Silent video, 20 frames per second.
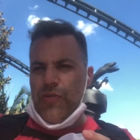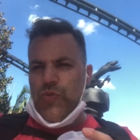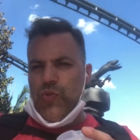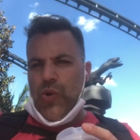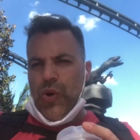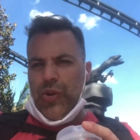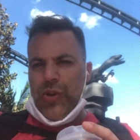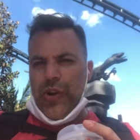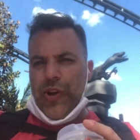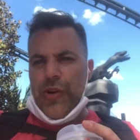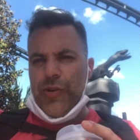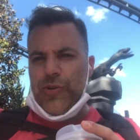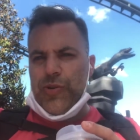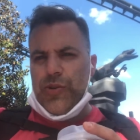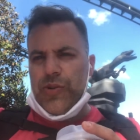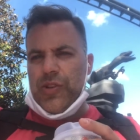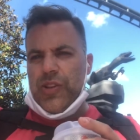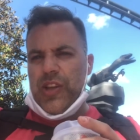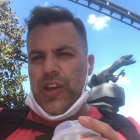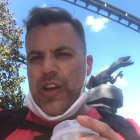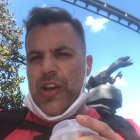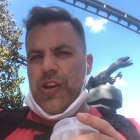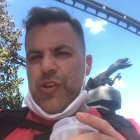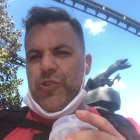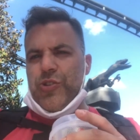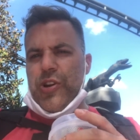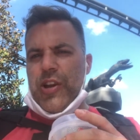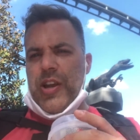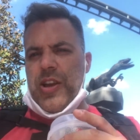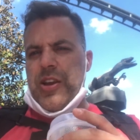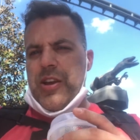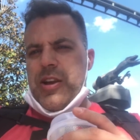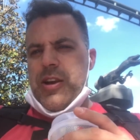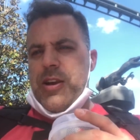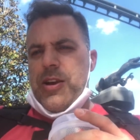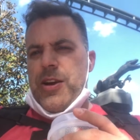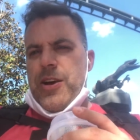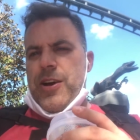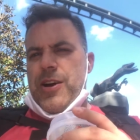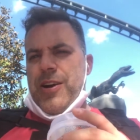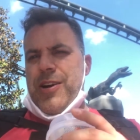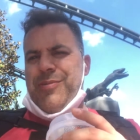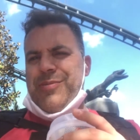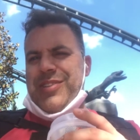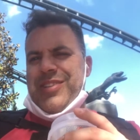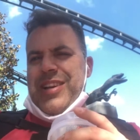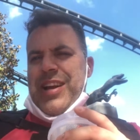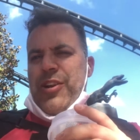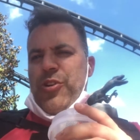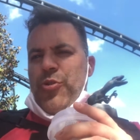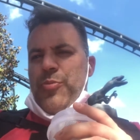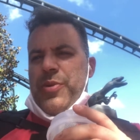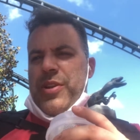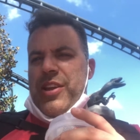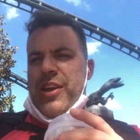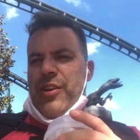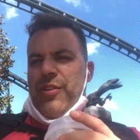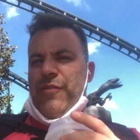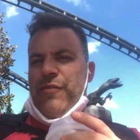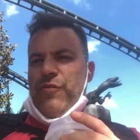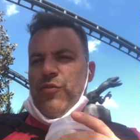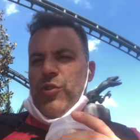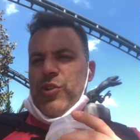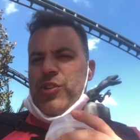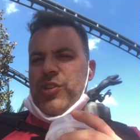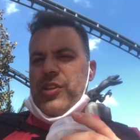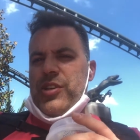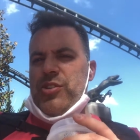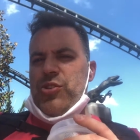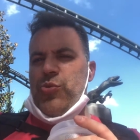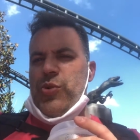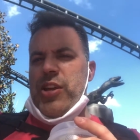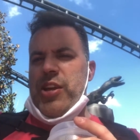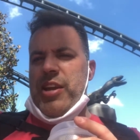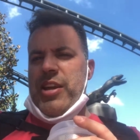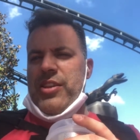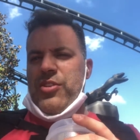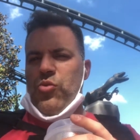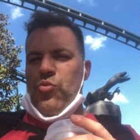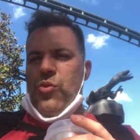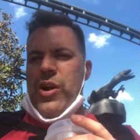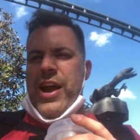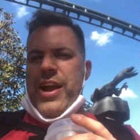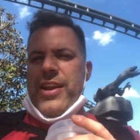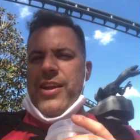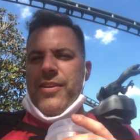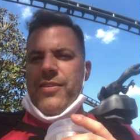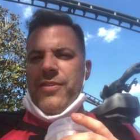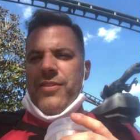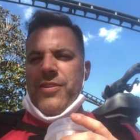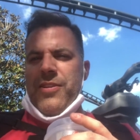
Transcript: roller coasters in the country. Um, it's not open yet, unfortunately, so we didn't get to ride it.